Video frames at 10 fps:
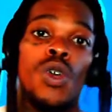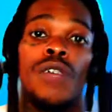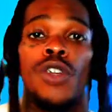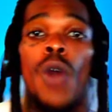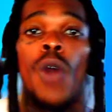If you
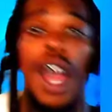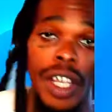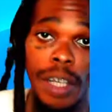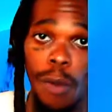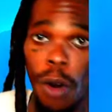don't have any
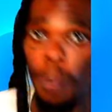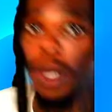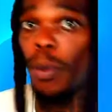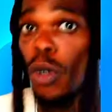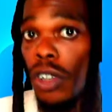more
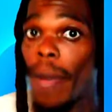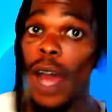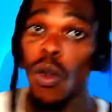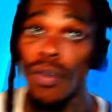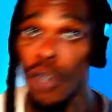people to
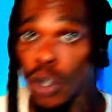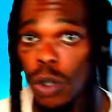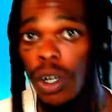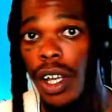battle for you,